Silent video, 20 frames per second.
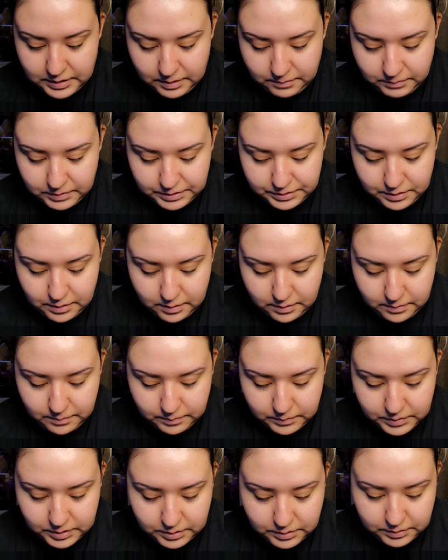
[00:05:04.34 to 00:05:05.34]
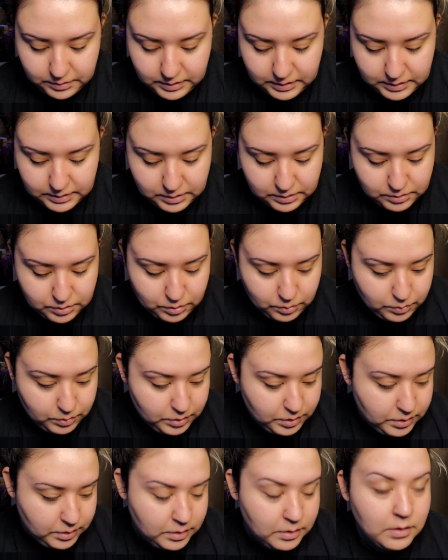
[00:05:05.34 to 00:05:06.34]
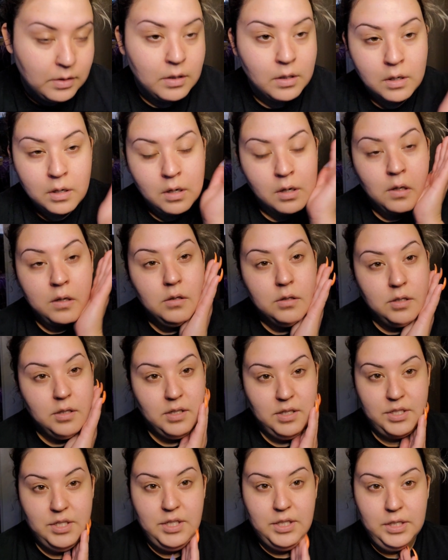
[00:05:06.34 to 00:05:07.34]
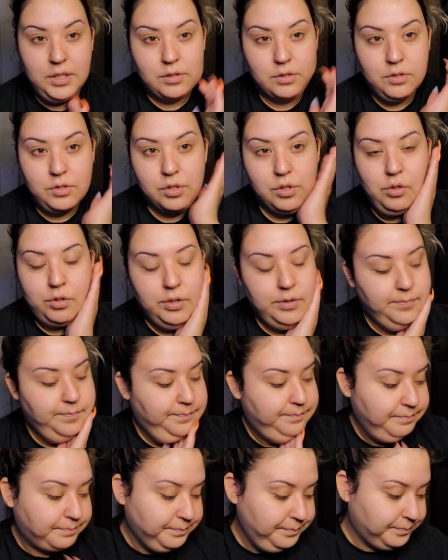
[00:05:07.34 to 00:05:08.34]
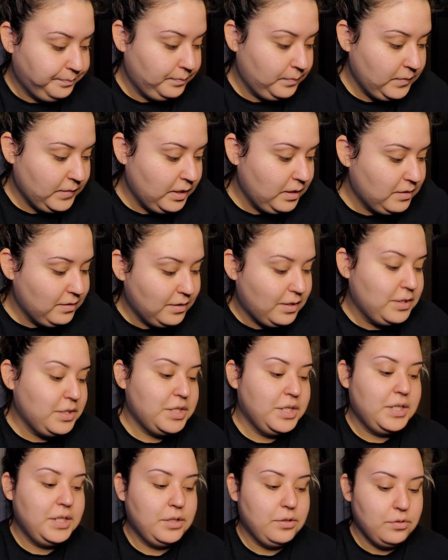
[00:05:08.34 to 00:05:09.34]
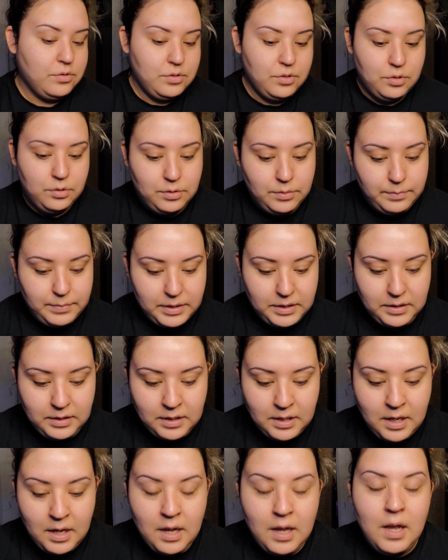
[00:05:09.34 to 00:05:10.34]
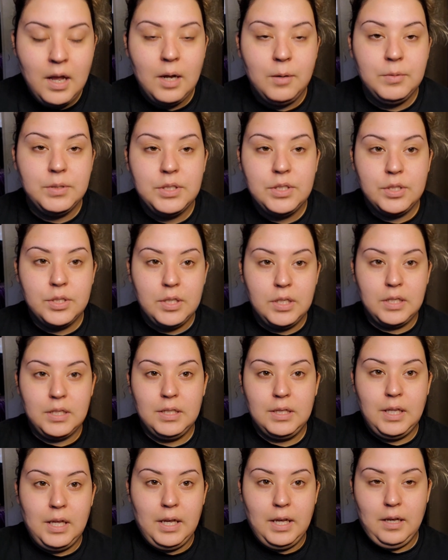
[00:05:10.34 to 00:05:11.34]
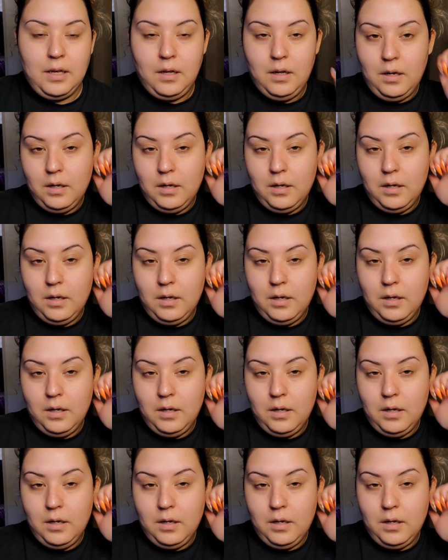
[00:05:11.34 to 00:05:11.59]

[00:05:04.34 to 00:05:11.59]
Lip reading: I went to this store, to the Chinito store. Not Chinito store, but I went to the like